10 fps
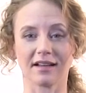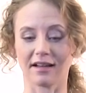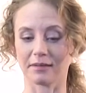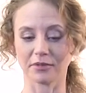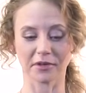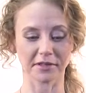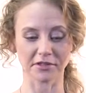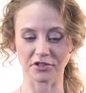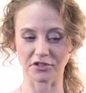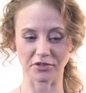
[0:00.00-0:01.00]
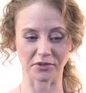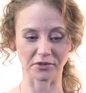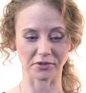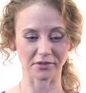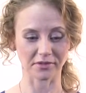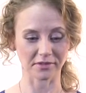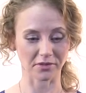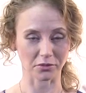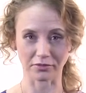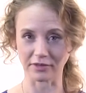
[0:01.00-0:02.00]
I'm going to
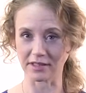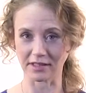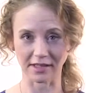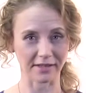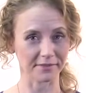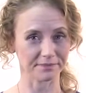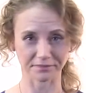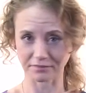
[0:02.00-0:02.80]
really